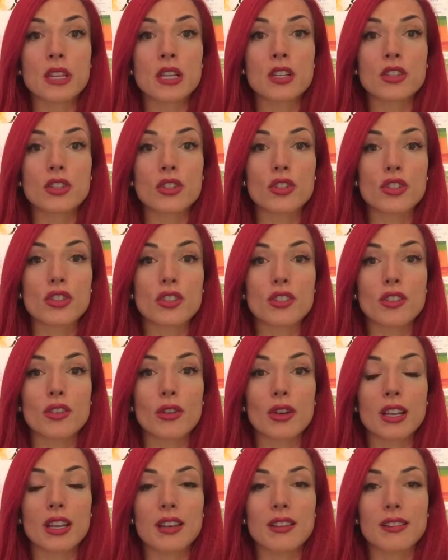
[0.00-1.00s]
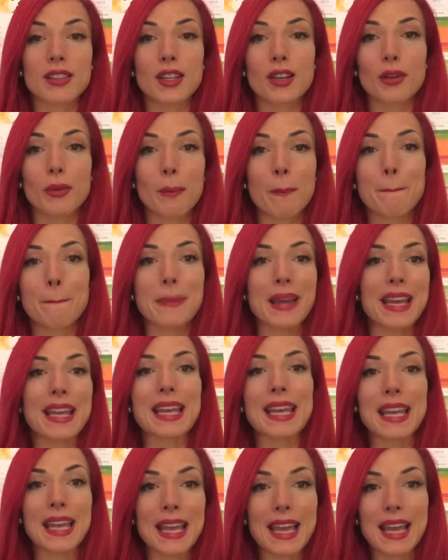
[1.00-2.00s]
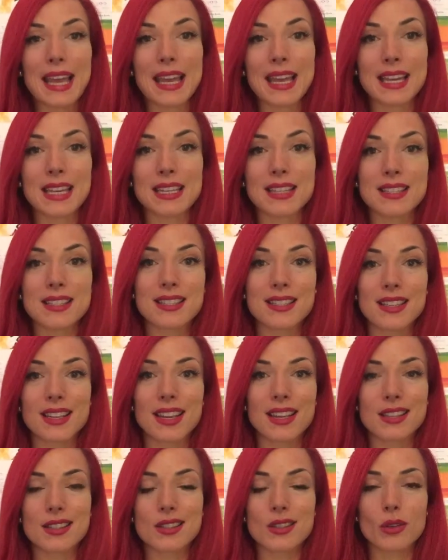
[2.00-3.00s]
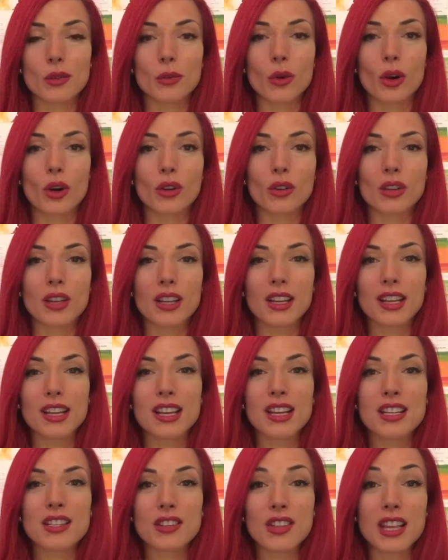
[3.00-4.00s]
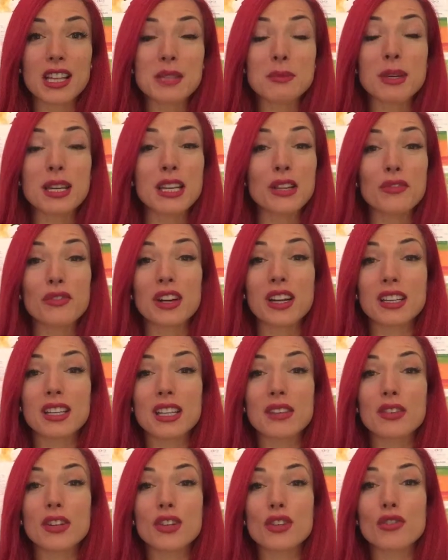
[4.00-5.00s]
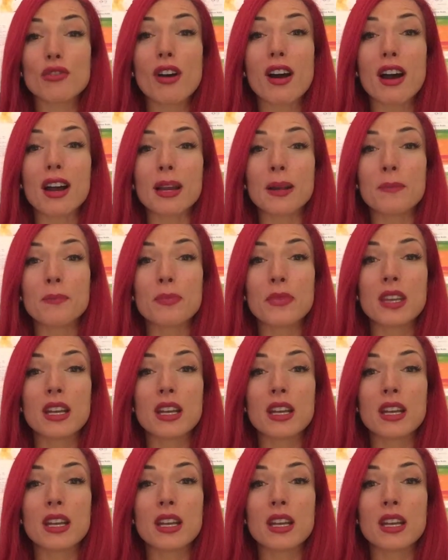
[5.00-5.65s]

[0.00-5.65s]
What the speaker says: So you're just going, banging heads against the wall. So that's my invite. Give it a try.